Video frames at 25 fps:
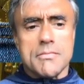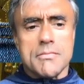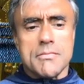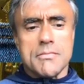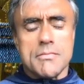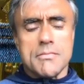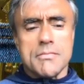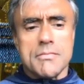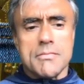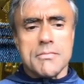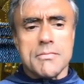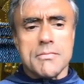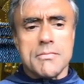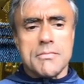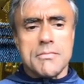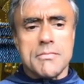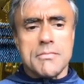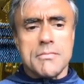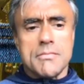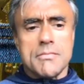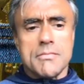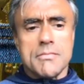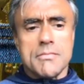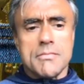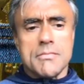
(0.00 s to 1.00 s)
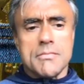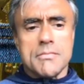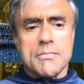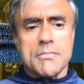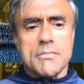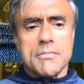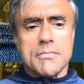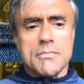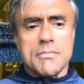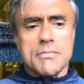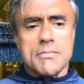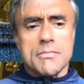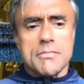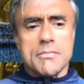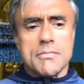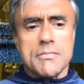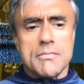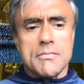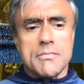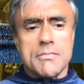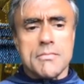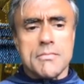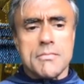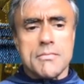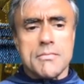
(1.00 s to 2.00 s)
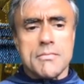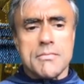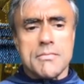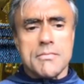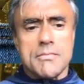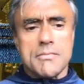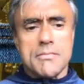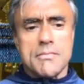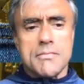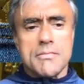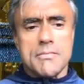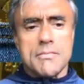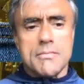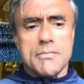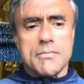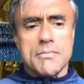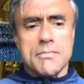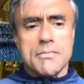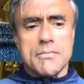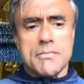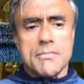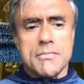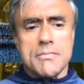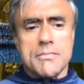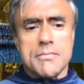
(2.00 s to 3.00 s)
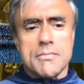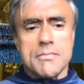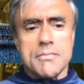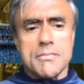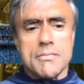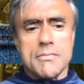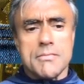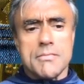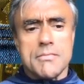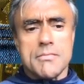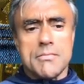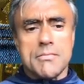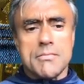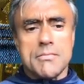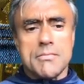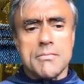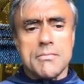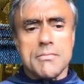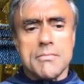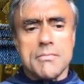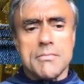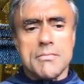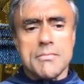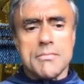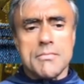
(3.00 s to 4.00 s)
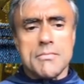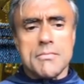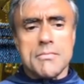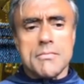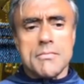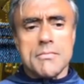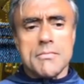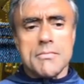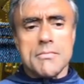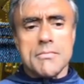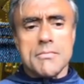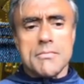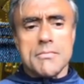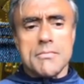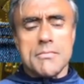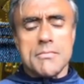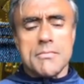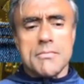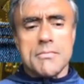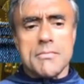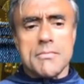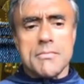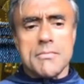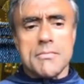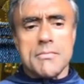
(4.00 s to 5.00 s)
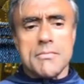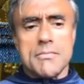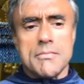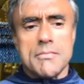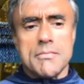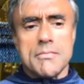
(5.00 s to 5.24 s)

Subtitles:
The person shown says nothing.